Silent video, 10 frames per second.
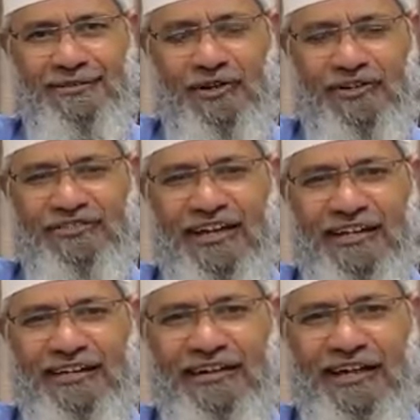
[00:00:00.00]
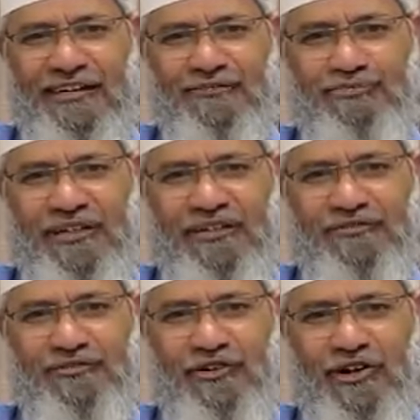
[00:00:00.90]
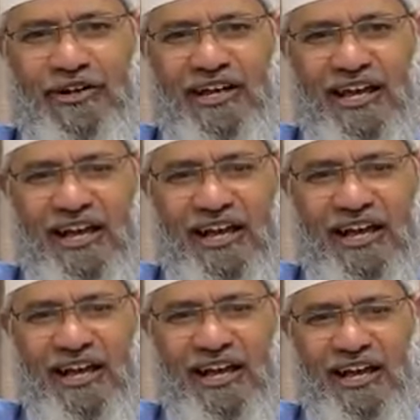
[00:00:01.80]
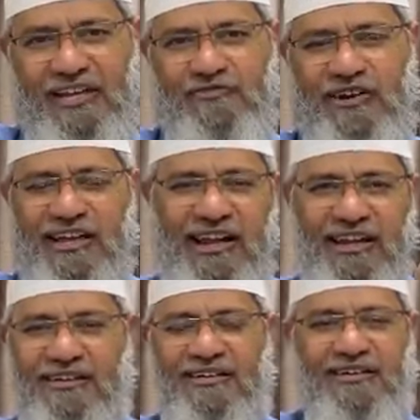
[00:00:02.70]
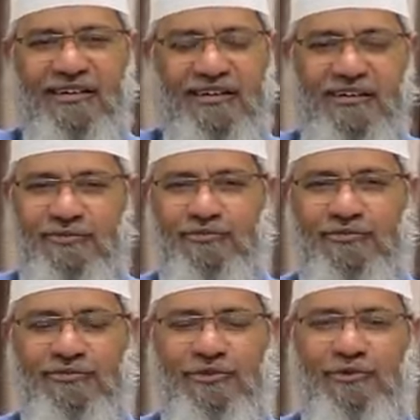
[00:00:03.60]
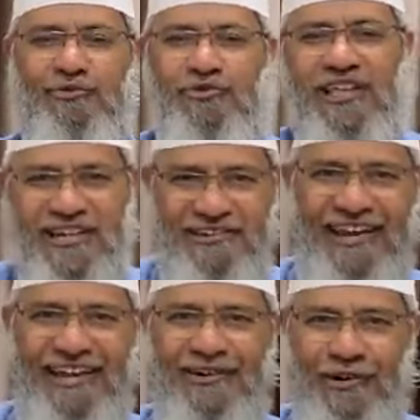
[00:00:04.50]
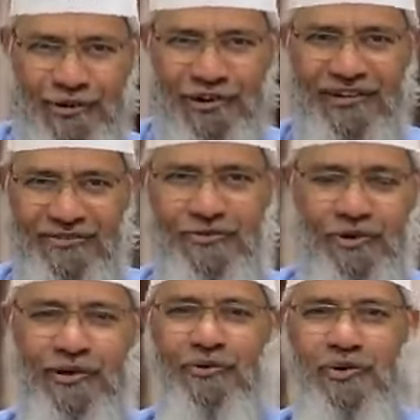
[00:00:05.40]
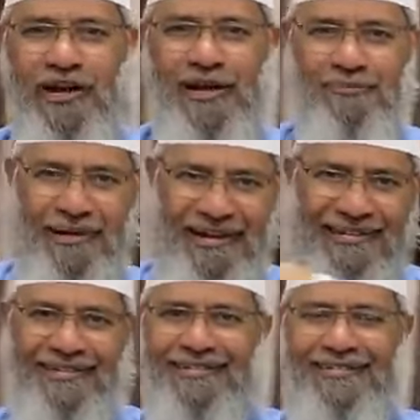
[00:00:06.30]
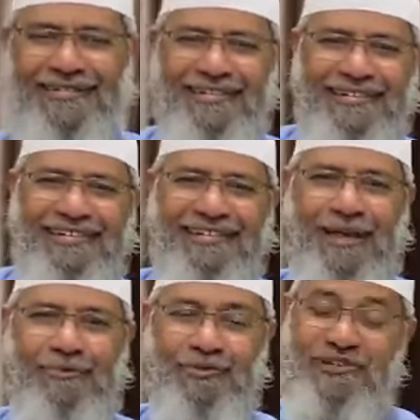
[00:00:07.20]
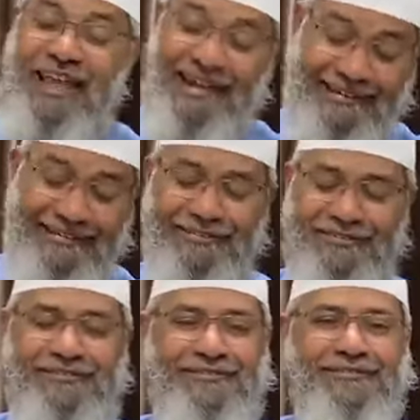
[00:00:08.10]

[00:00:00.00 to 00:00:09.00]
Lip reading: Dr. Zakir Naik speaks on Aishwarya Rai. Now, who's Aishwarya Rai? I did not know. I googled up and came to know she's an actress.